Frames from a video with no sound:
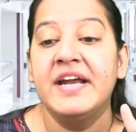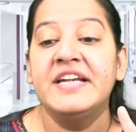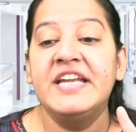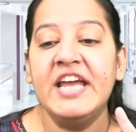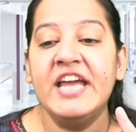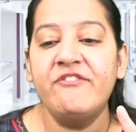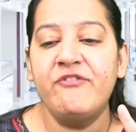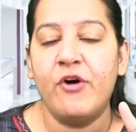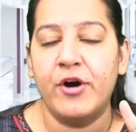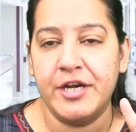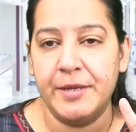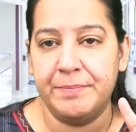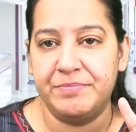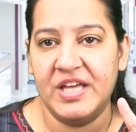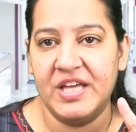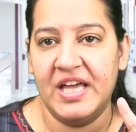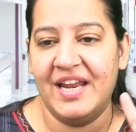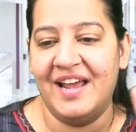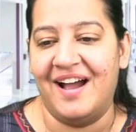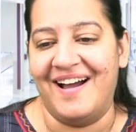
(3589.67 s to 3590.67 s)
D for
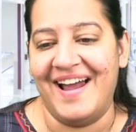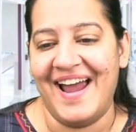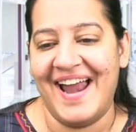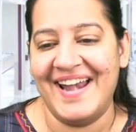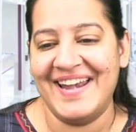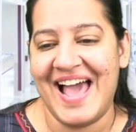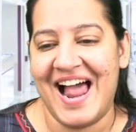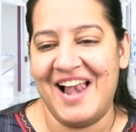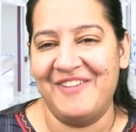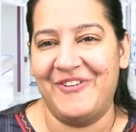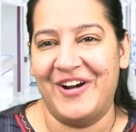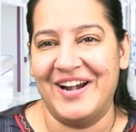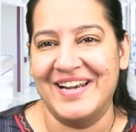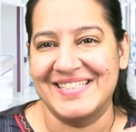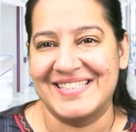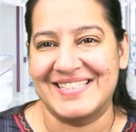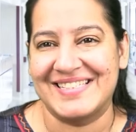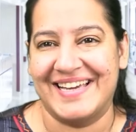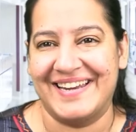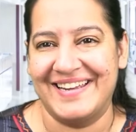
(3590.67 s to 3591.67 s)
diphtheria and L for
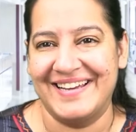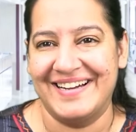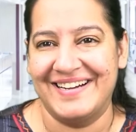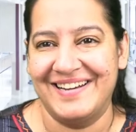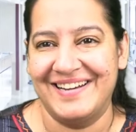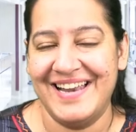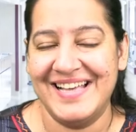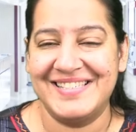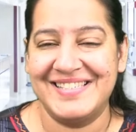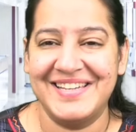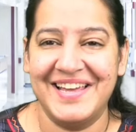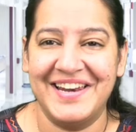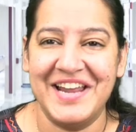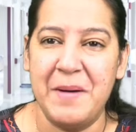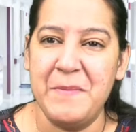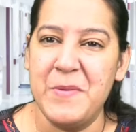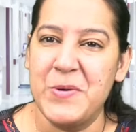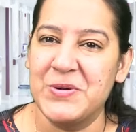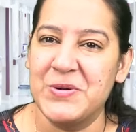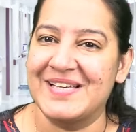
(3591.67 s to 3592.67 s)
listeria
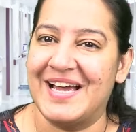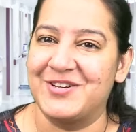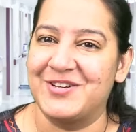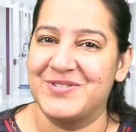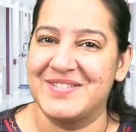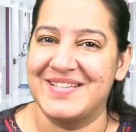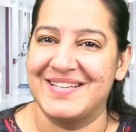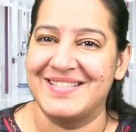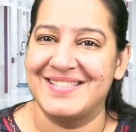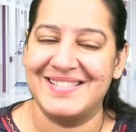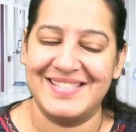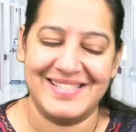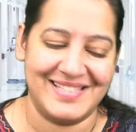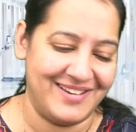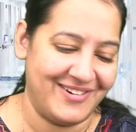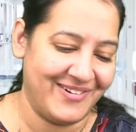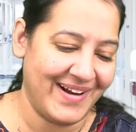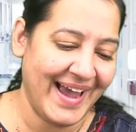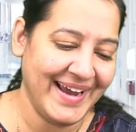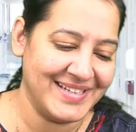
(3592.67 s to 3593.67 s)
monocytogenes.
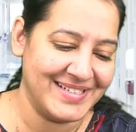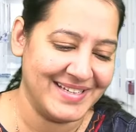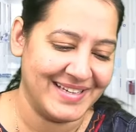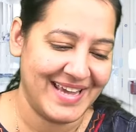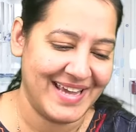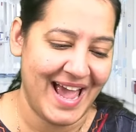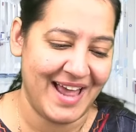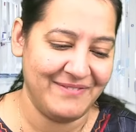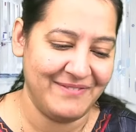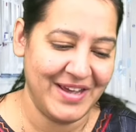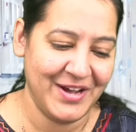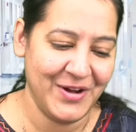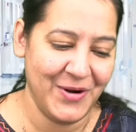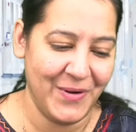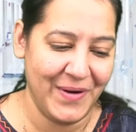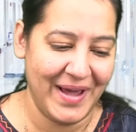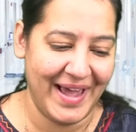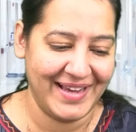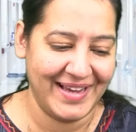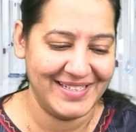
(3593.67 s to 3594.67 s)
Right? Can we
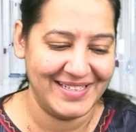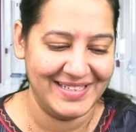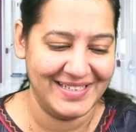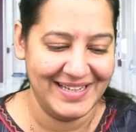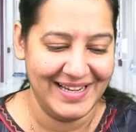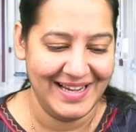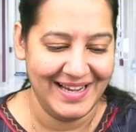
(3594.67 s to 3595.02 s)
go ahead?